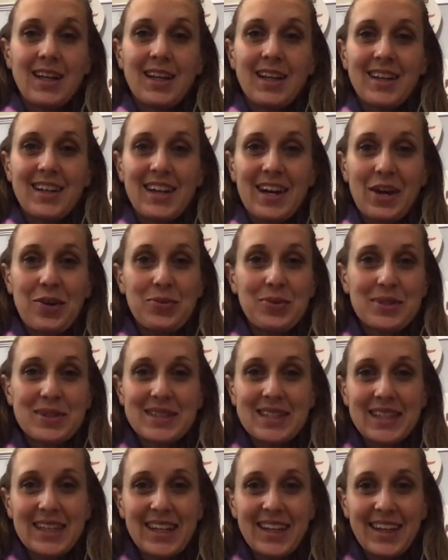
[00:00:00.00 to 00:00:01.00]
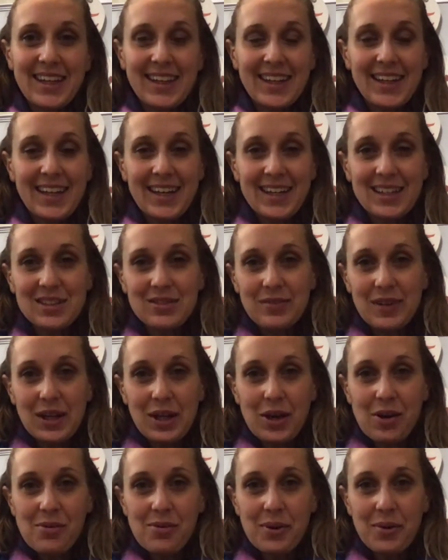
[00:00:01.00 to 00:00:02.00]
Now we'll see you in the next
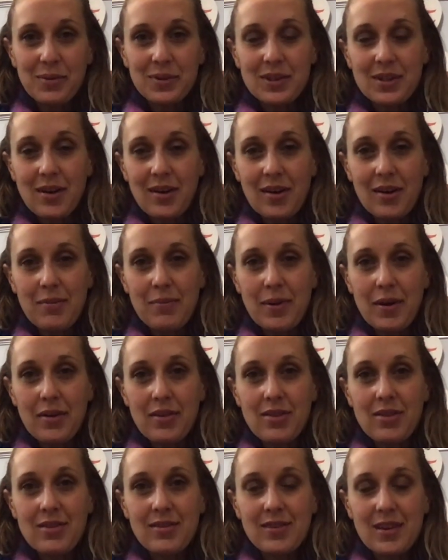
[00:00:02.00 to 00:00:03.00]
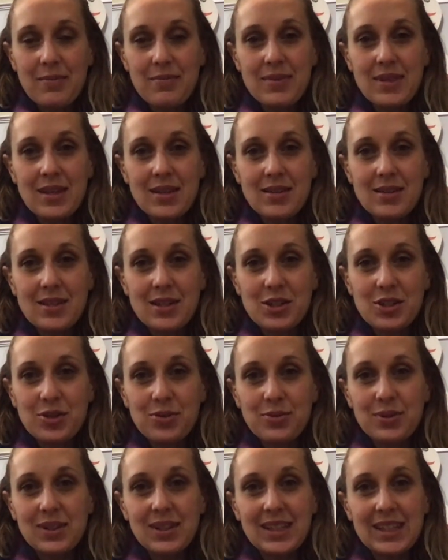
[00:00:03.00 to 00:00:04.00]
video where we'll talk about some things that you
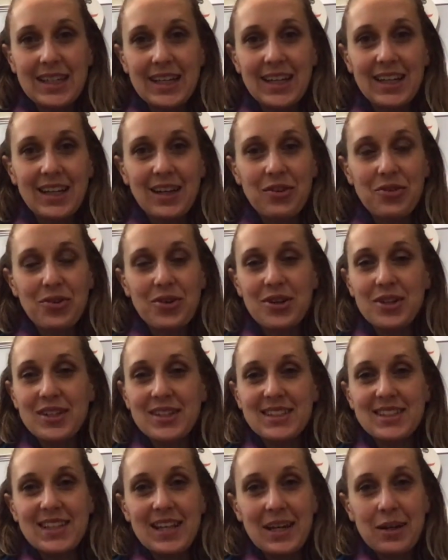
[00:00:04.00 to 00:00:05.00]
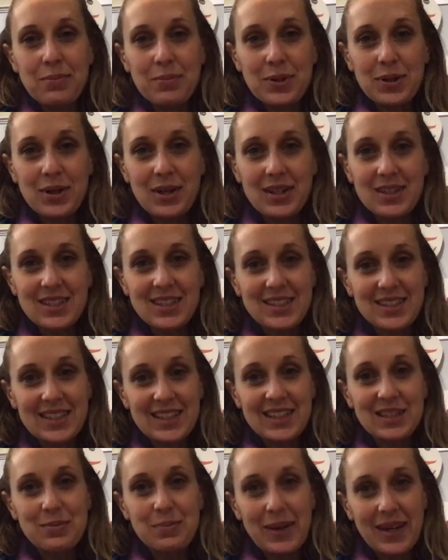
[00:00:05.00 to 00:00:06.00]
will need in order to set up your
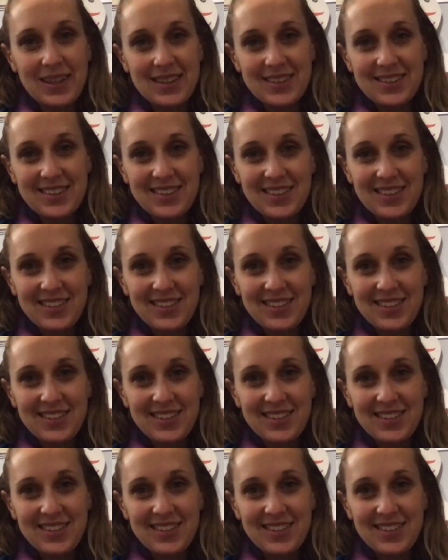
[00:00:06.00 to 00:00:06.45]
artistic space.